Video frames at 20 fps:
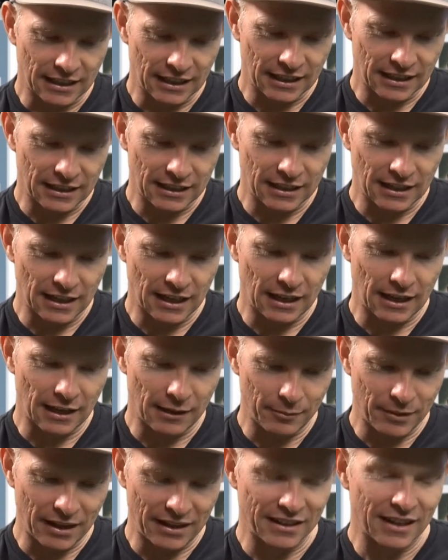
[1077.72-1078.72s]
then
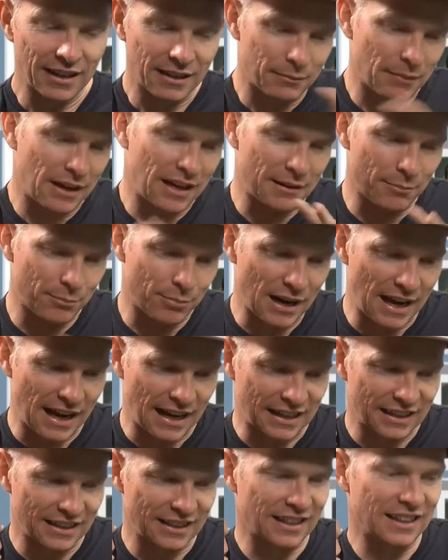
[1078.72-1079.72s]
um, and then made him
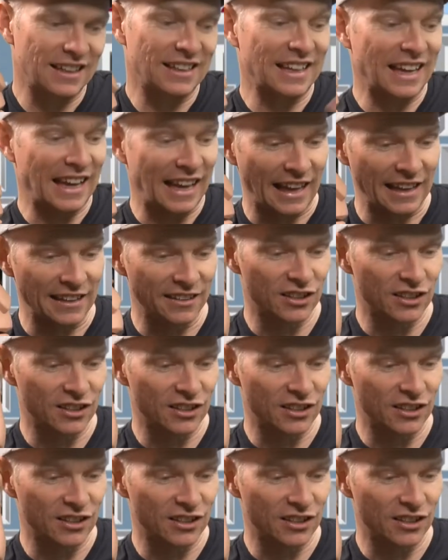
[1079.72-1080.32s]
black. And then at the end